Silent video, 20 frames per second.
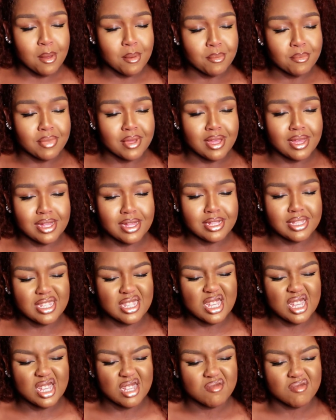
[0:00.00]
but
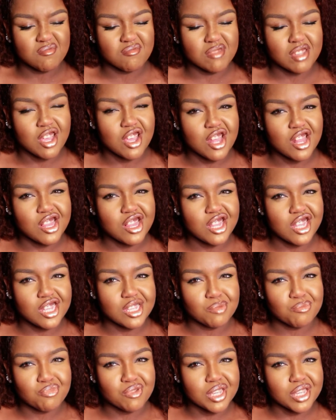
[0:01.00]
let's
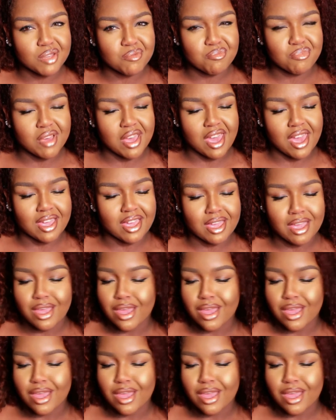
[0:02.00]
bring it back